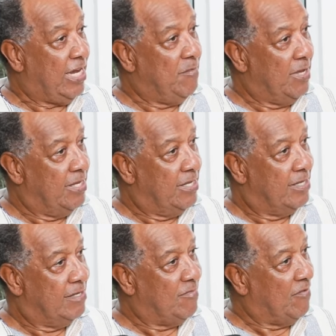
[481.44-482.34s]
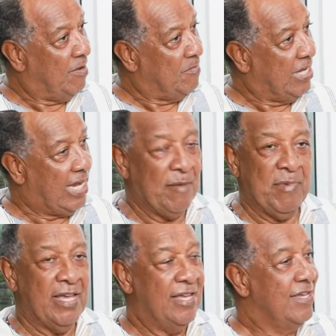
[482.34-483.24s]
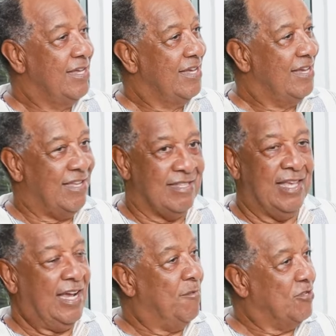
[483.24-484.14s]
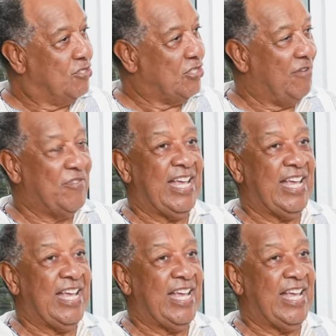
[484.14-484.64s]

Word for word: came. My family you came, to South Africa. And they came to South what's